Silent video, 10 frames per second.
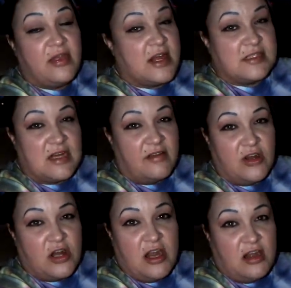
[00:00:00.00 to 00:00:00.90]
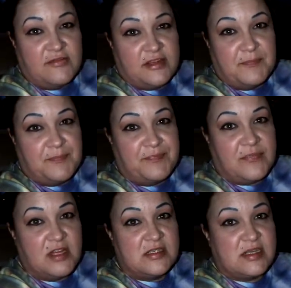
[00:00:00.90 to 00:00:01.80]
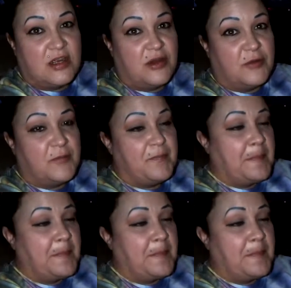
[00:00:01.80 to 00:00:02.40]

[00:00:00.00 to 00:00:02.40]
that's not very often. So